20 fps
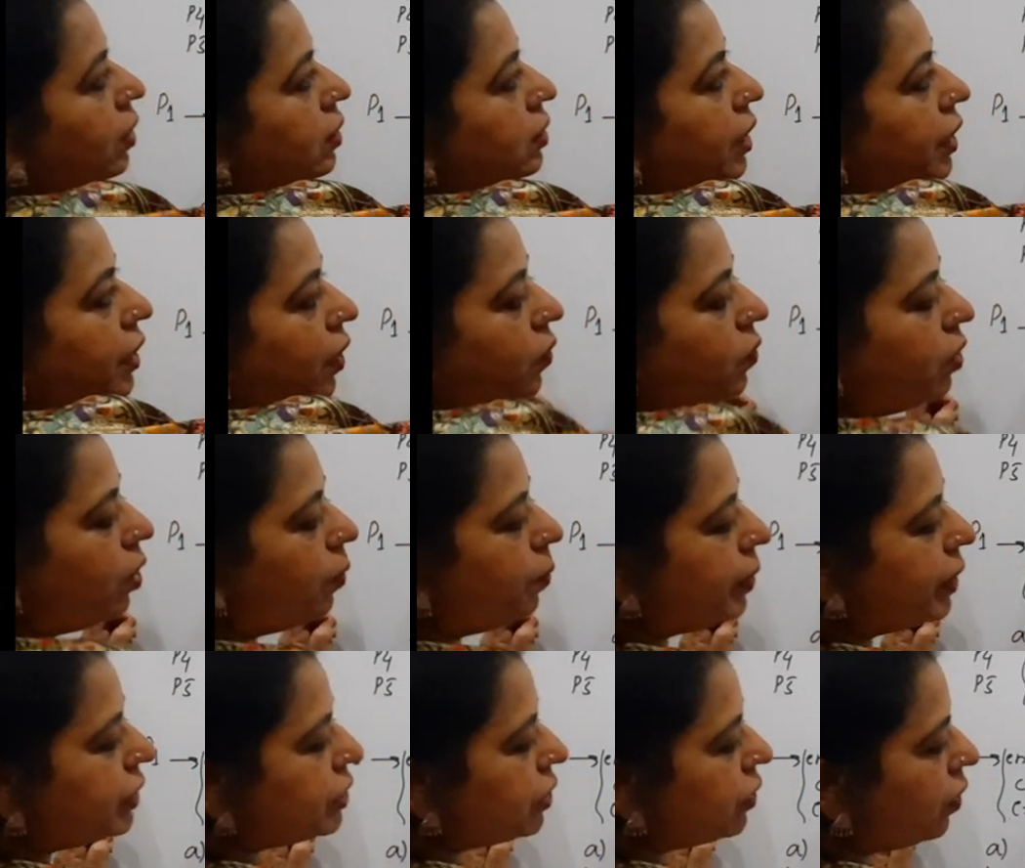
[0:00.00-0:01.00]
The down
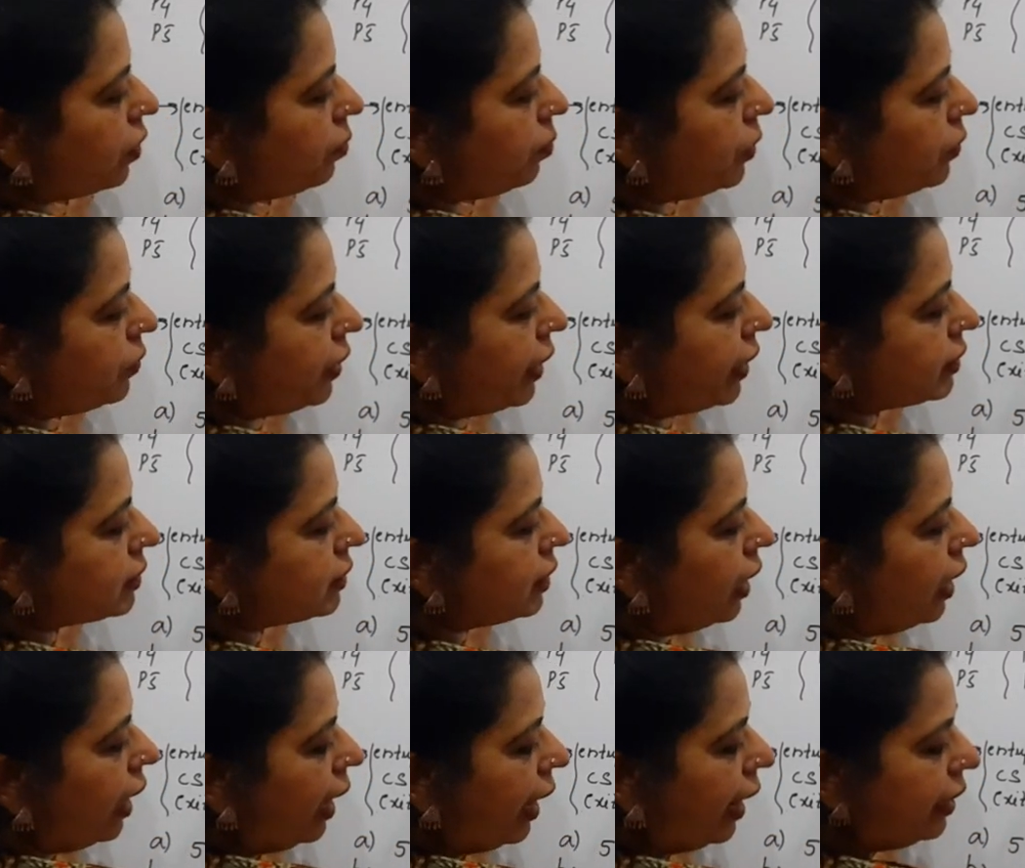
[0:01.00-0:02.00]
operation on mutex
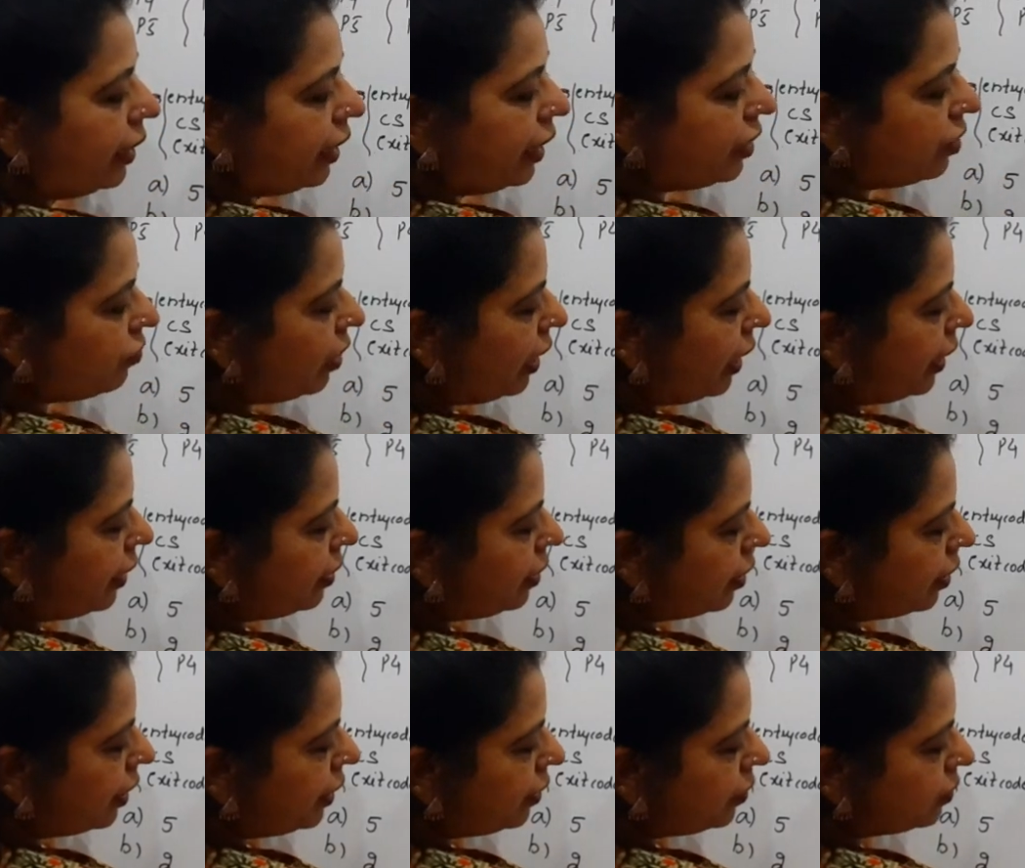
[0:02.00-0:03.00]
and it will enter
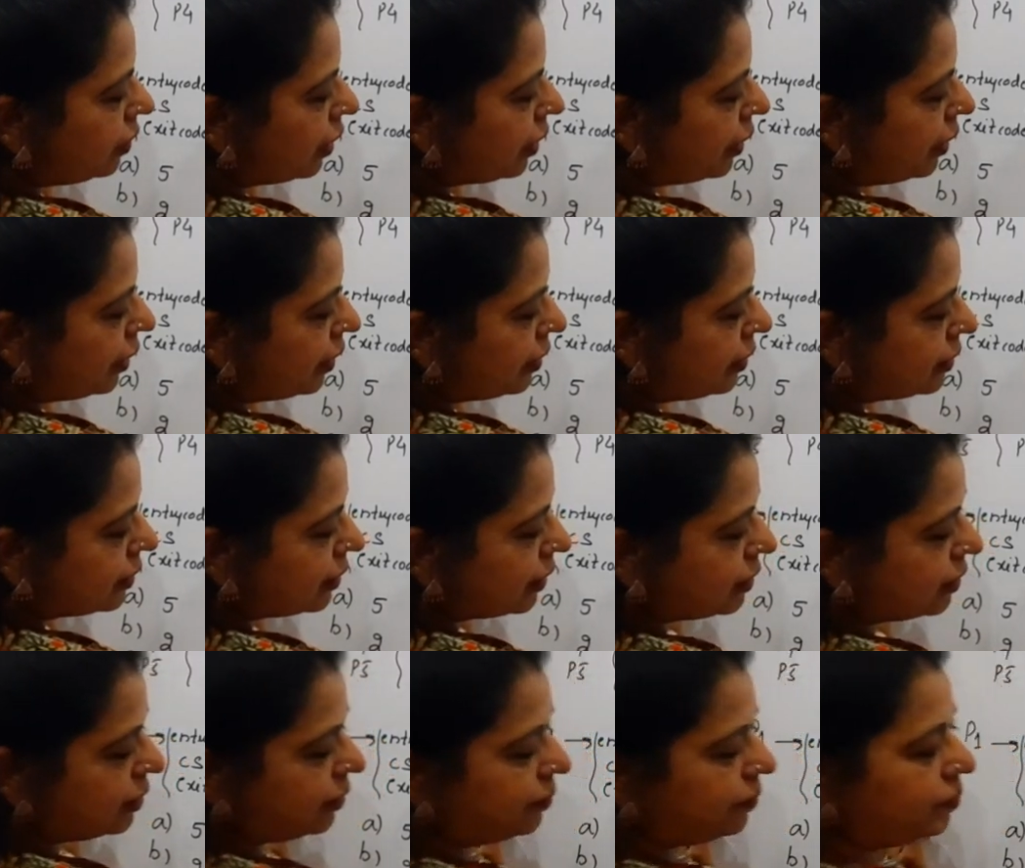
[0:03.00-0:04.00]
into the critical
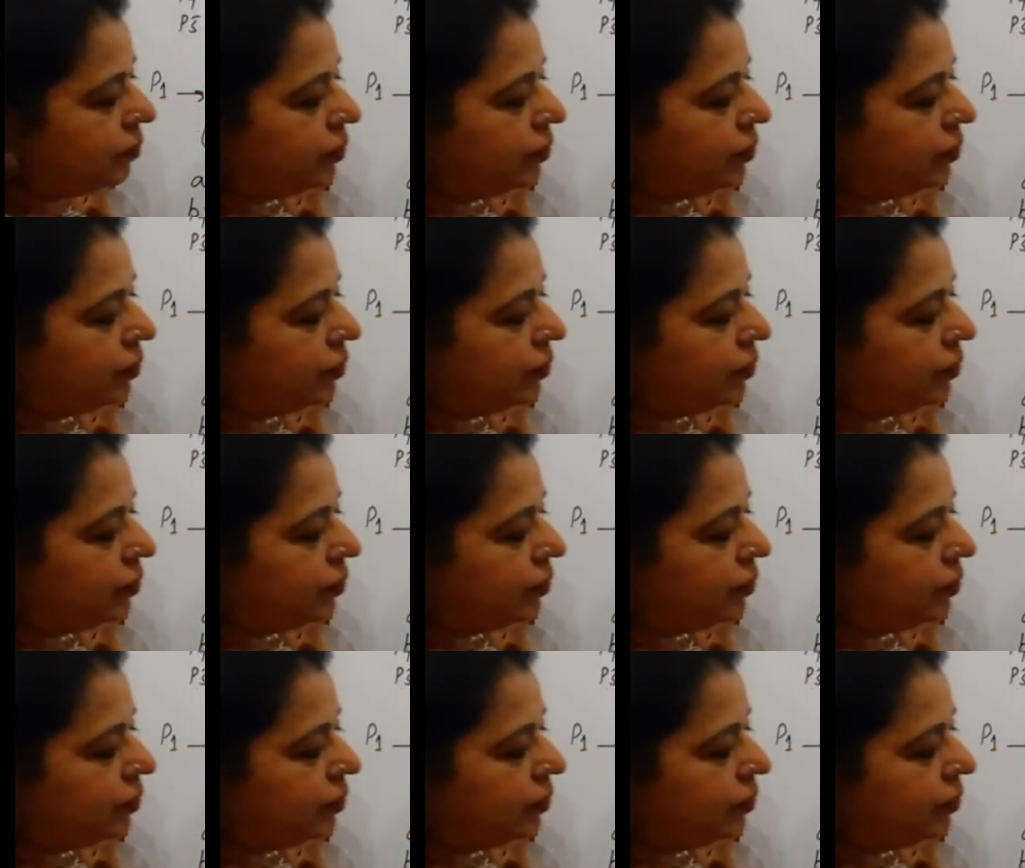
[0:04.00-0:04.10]
section.